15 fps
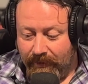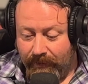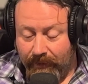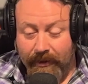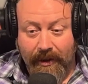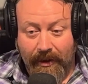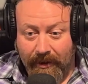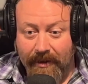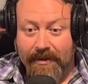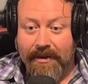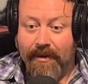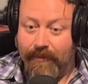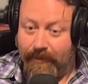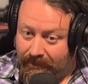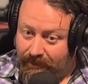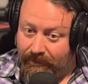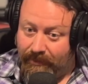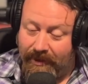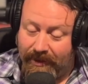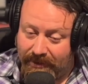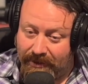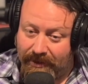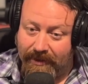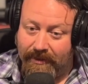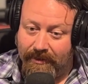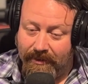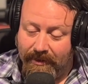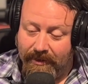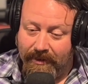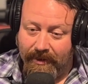30 artists that we're going to be releasing
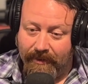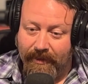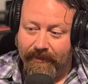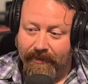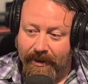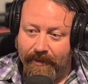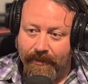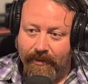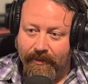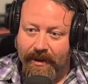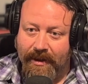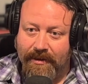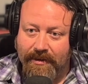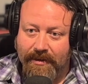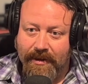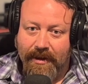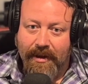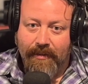every couple of weeks.